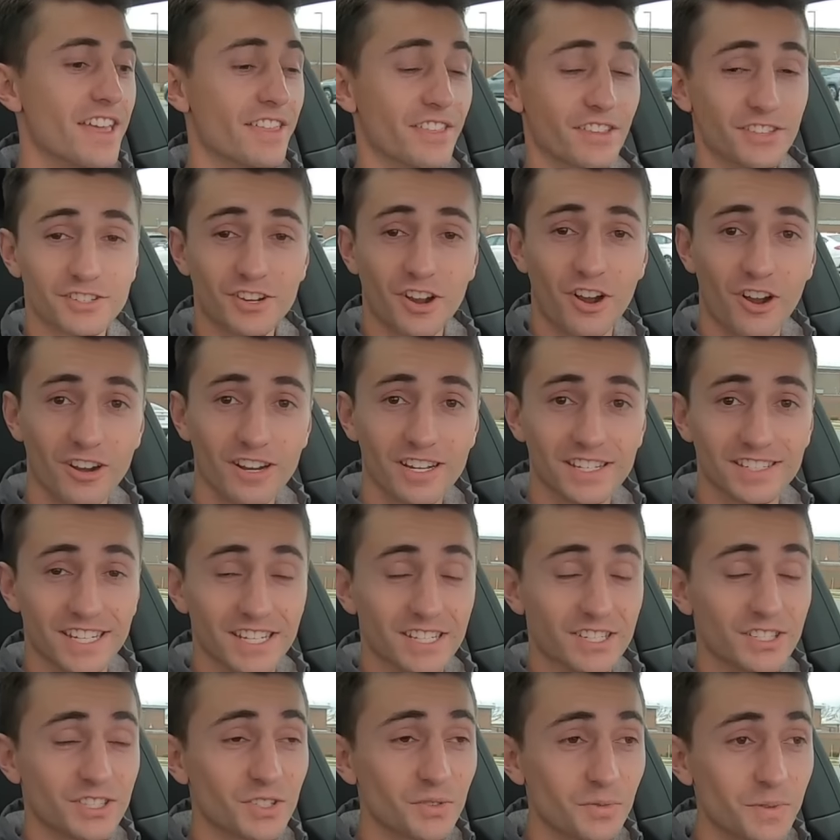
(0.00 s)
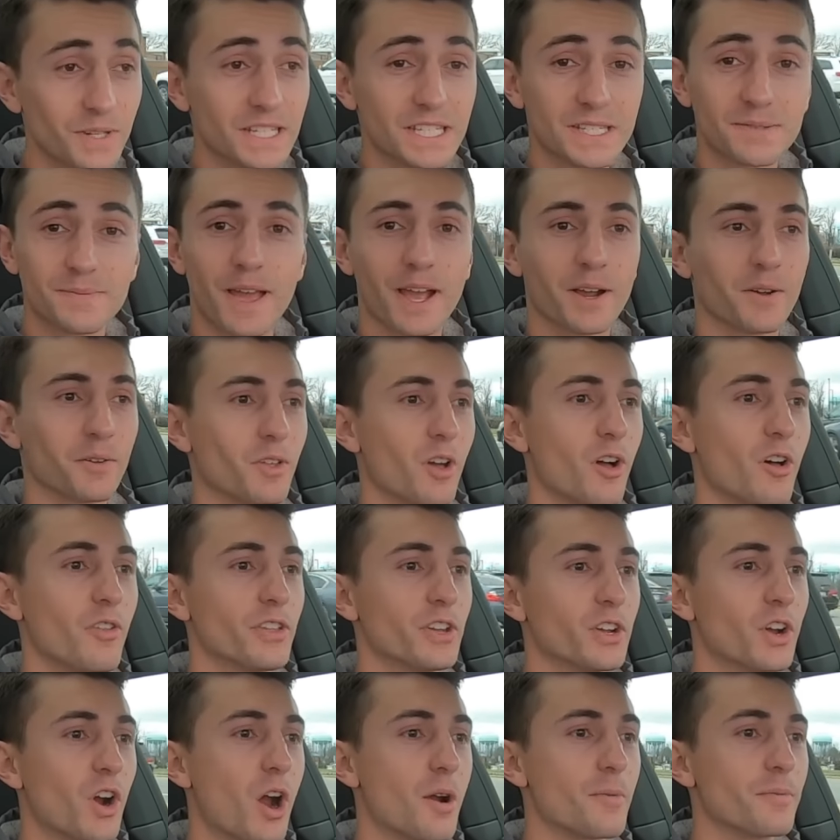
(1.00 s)
This car is a sweet spec with all
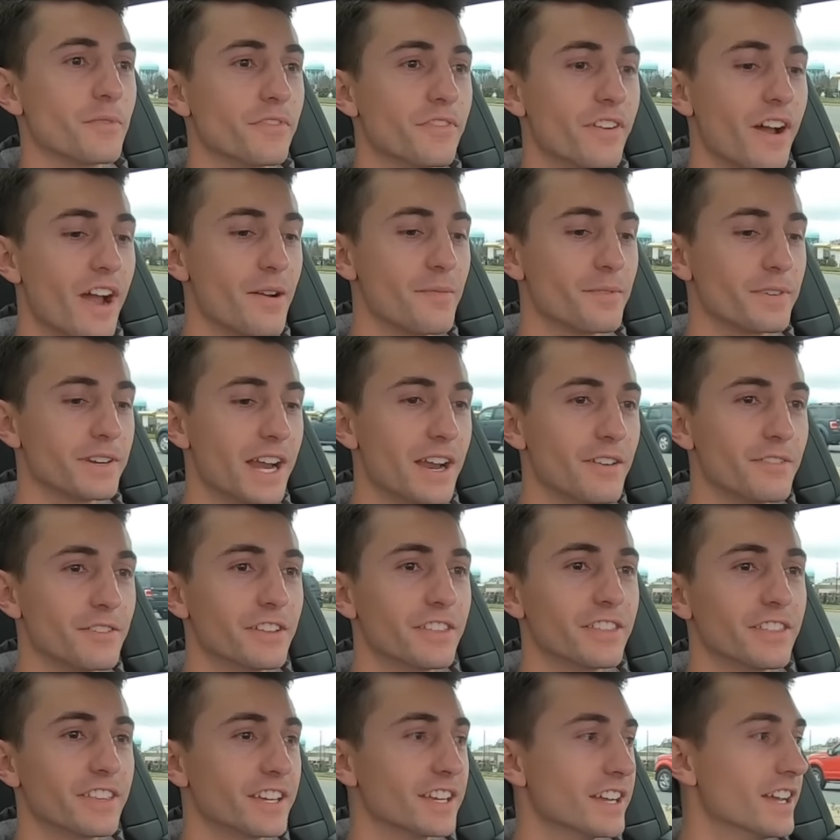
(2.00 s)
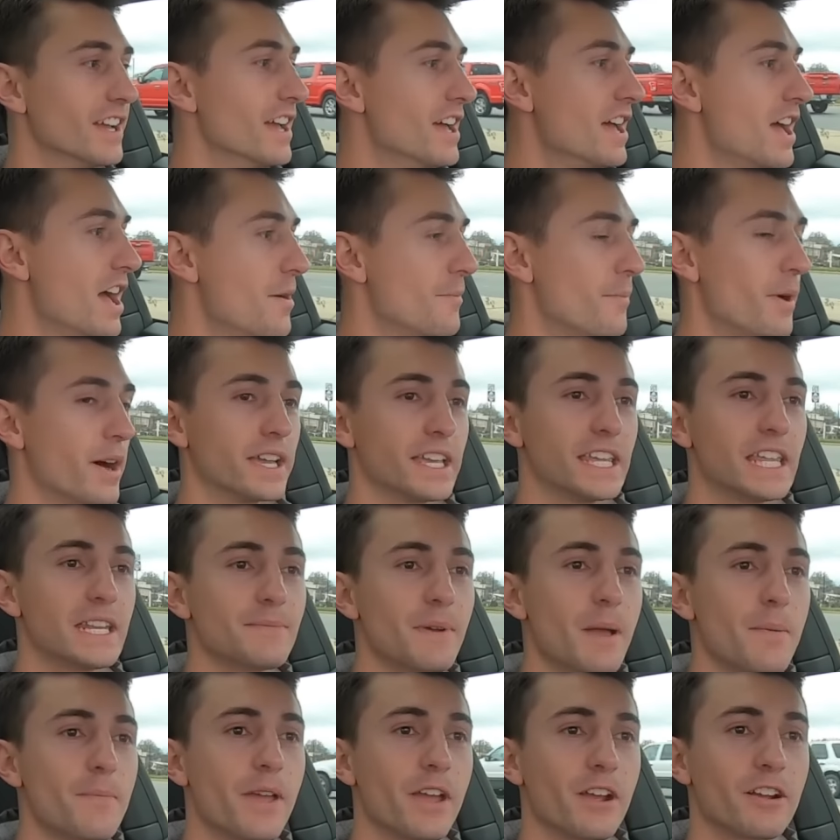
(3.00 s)
the carbon fiber and everything. But
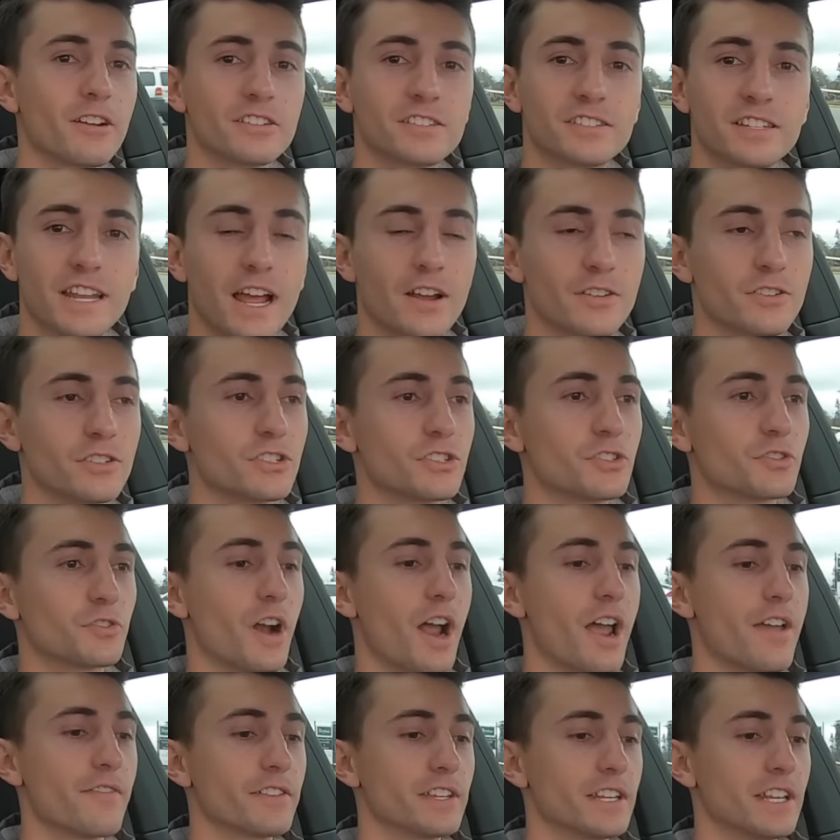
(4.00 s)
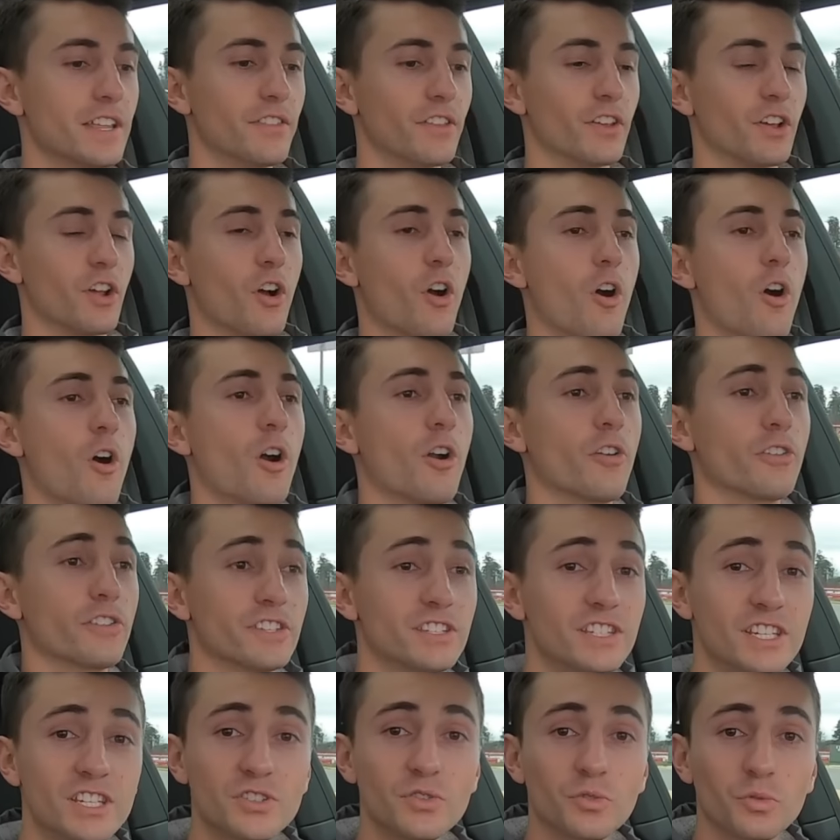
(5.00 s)
getting my bearings now, just driving in the car,
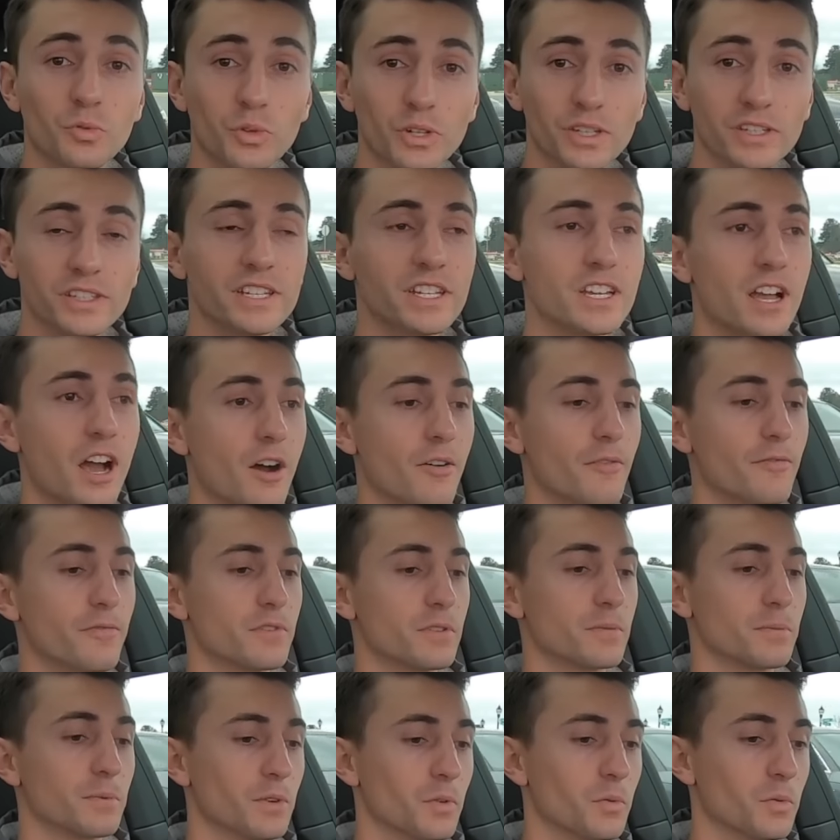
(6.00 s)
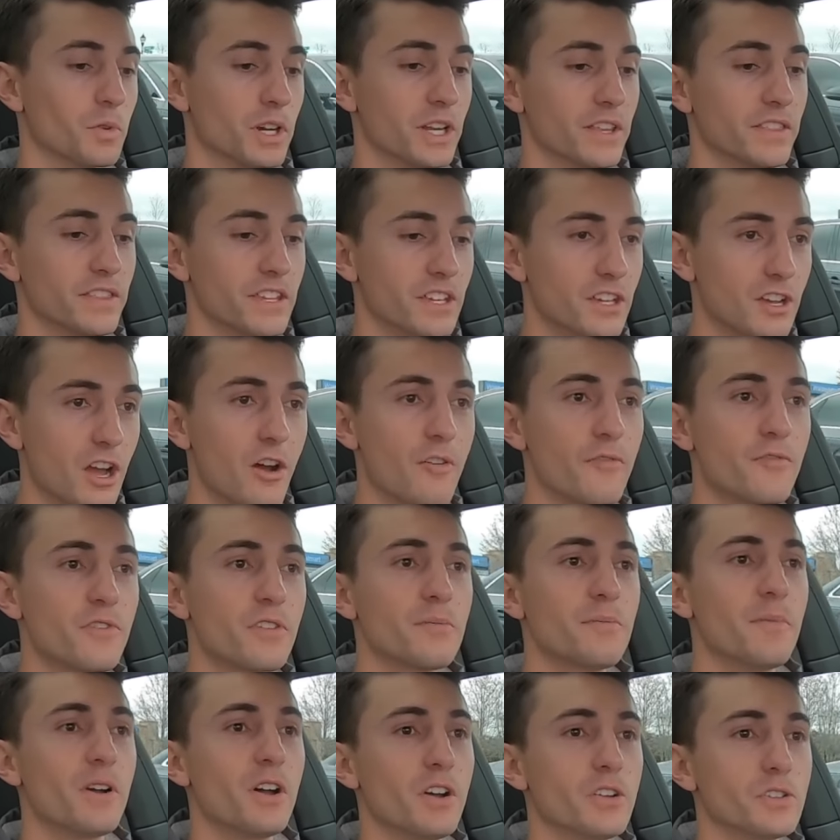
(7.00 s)
this is really comfortable. We're in the
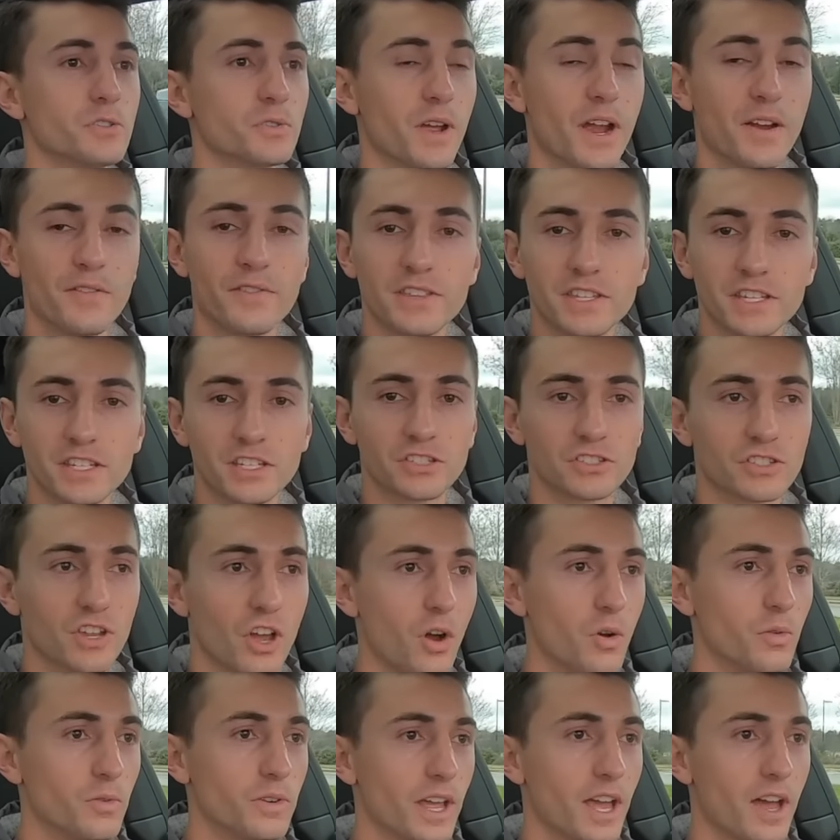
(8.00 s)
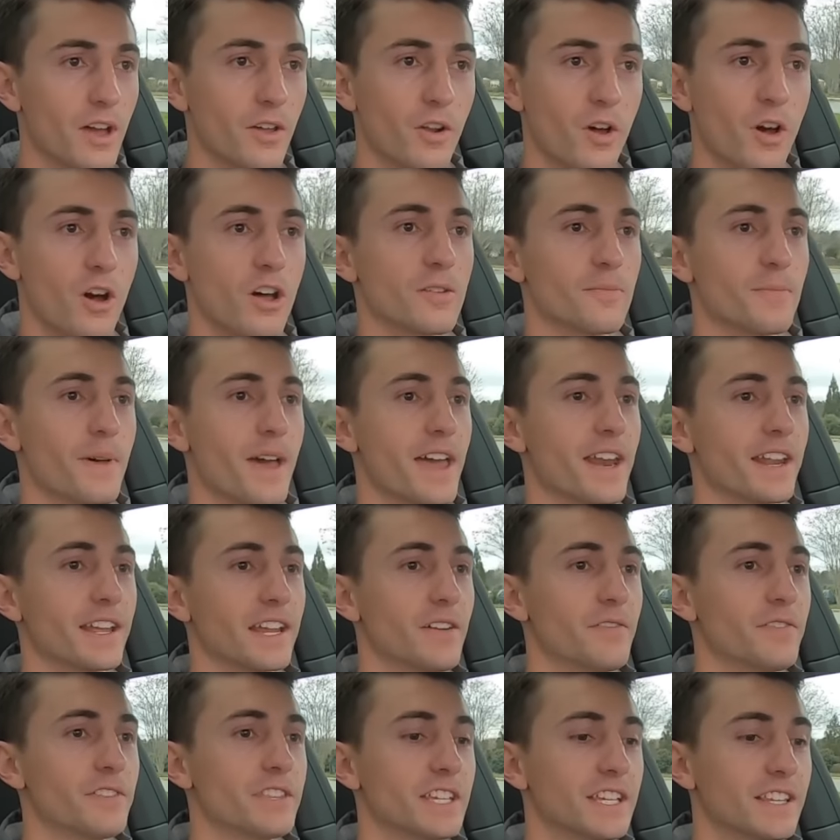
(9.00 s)
comfort mode, so everything is toned down,
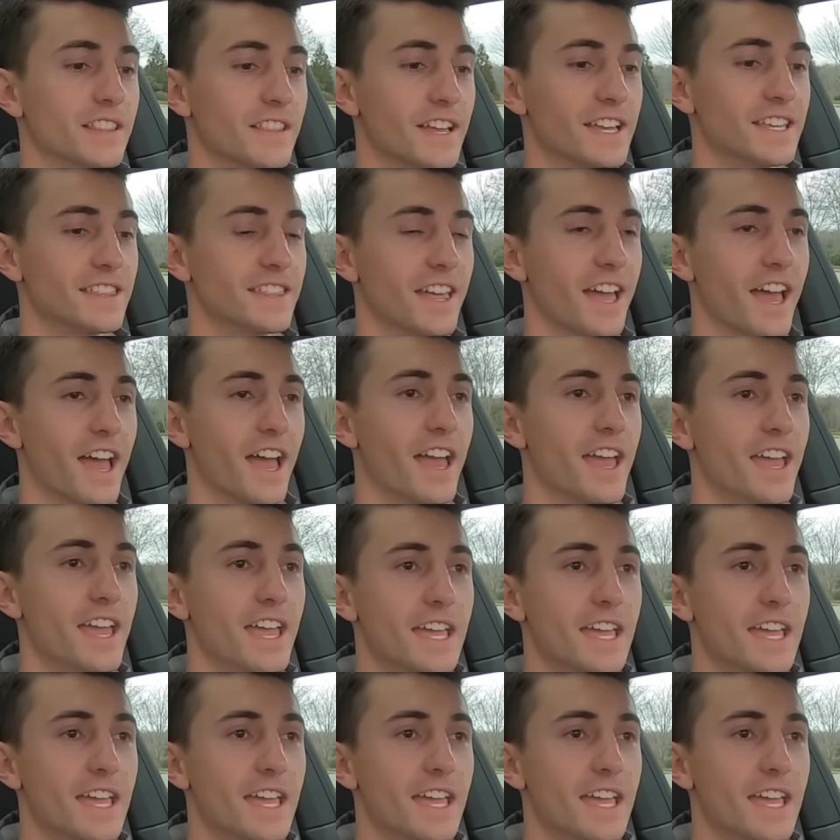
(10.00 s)
automatic, everything like that.